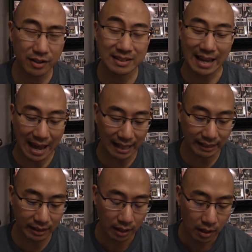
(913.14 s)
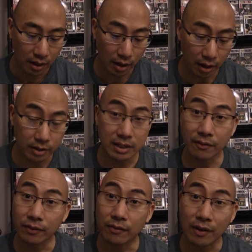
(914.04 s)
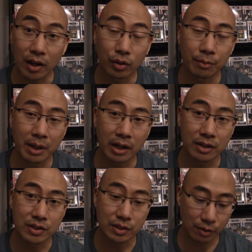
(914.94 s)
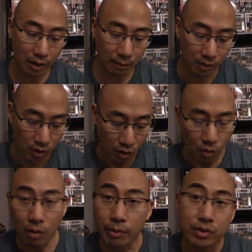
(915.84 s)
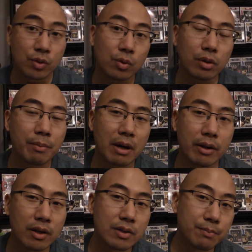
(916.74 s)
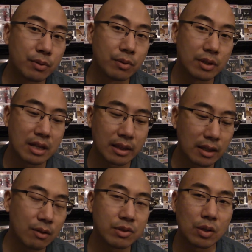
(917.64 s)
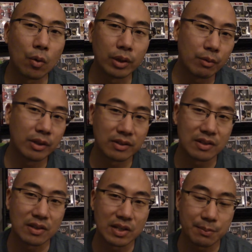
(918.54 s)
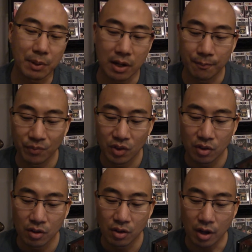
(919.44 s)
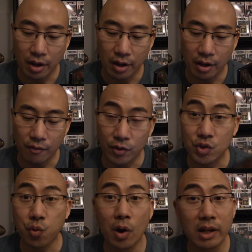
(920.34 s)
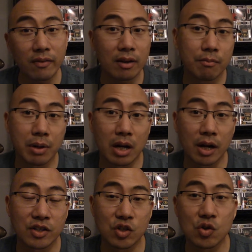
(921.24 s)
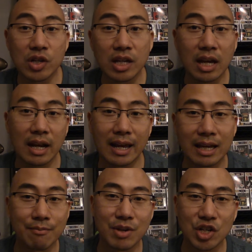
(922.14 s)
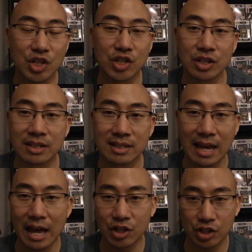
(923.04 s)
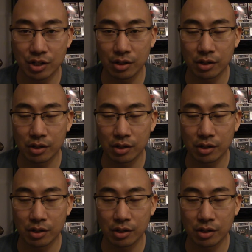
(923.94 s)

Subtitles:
Alley. Definitely follow him on Instagram. What was cool about his booth is I think he was the only one that did this, but for 25 bucks you can get a commissioned sketch